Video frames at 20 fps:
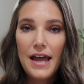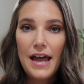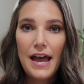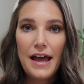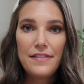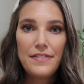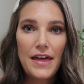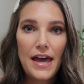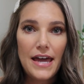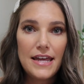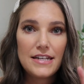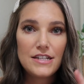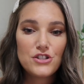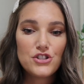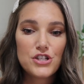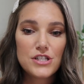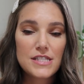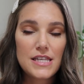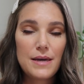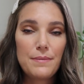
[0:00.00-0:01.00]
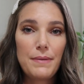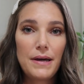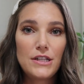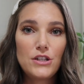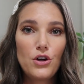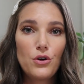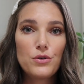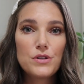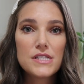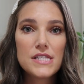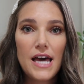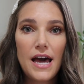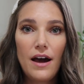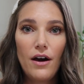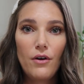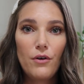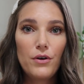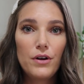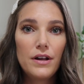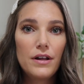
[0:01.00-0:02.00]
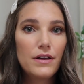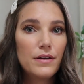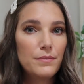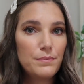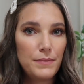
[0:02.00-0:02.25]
and then just get my notes out,